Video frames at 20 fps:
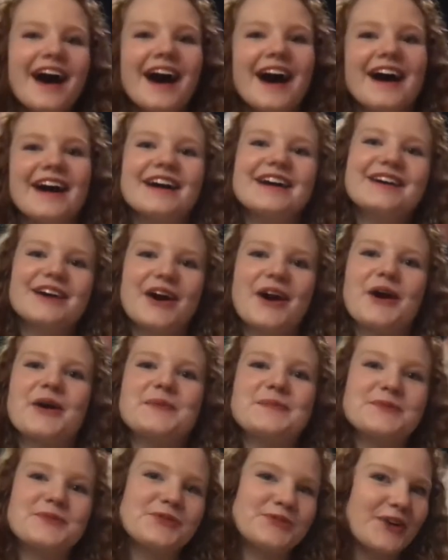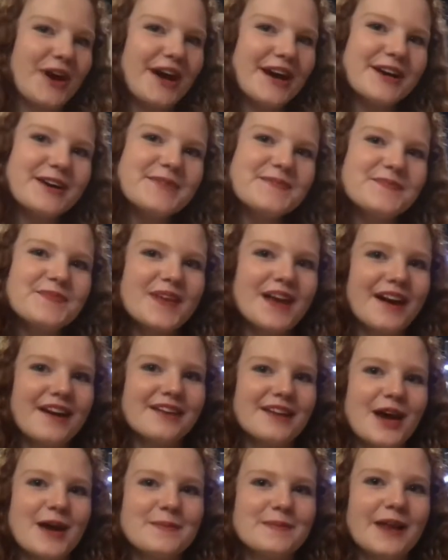Hi, I'm Freya
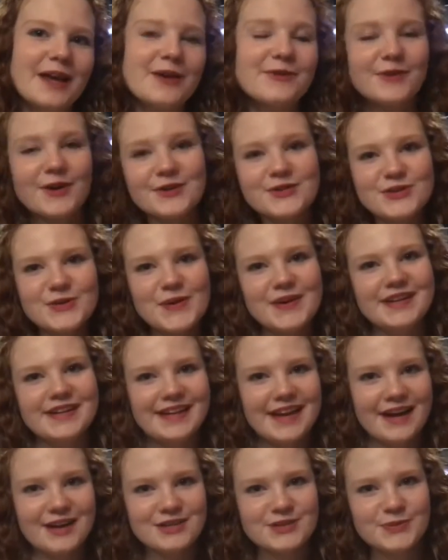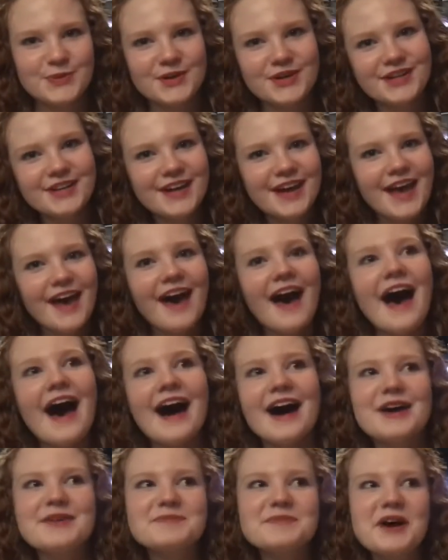and I play Rose Gwynn in Act 1.
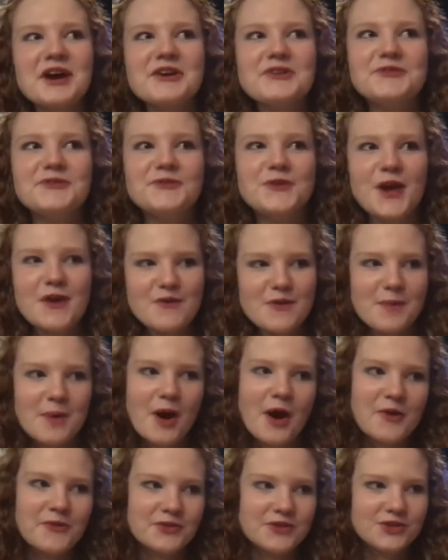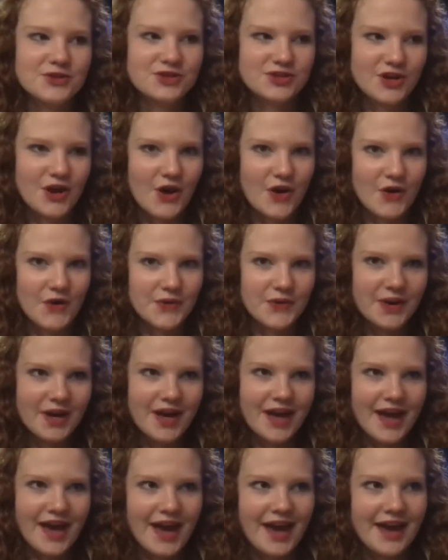And my favourite part of the
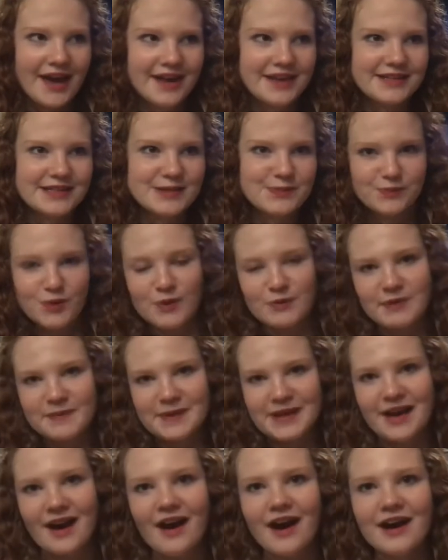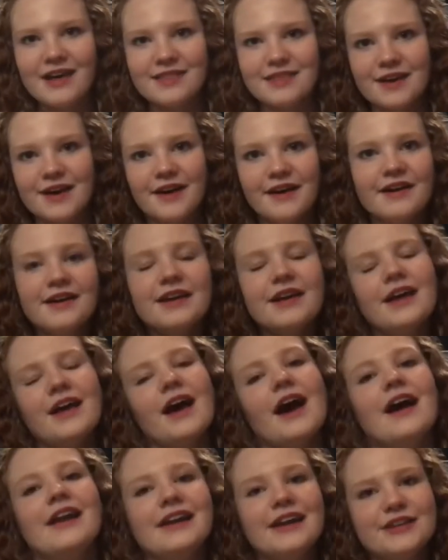show is probably either
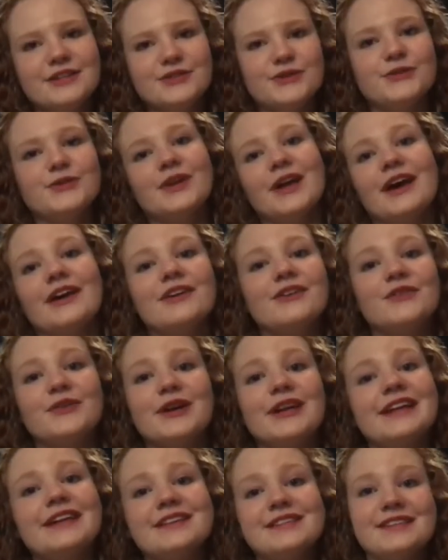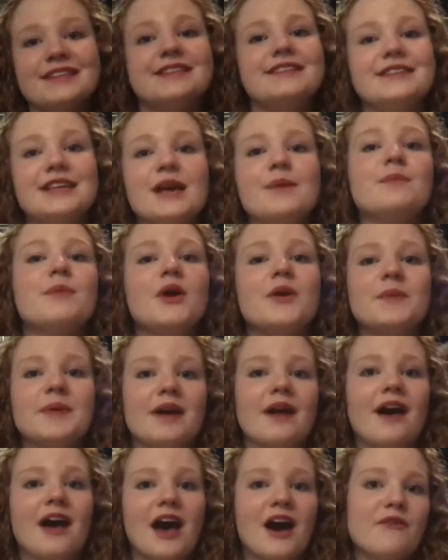a little, like, really sincere
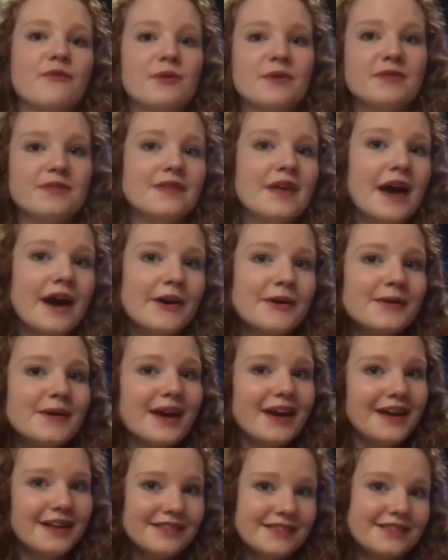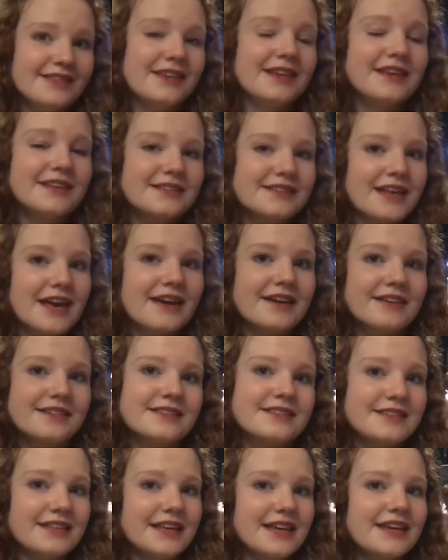moment I have with Nell in the second
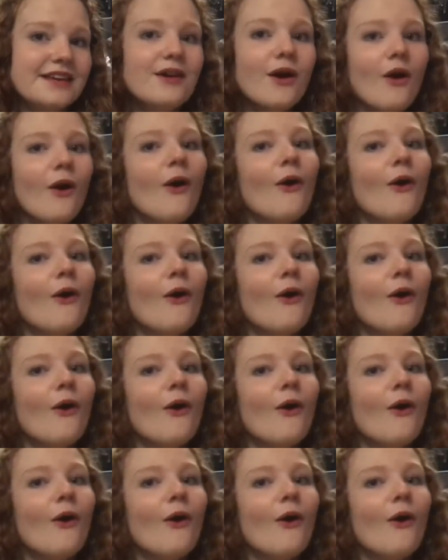scene,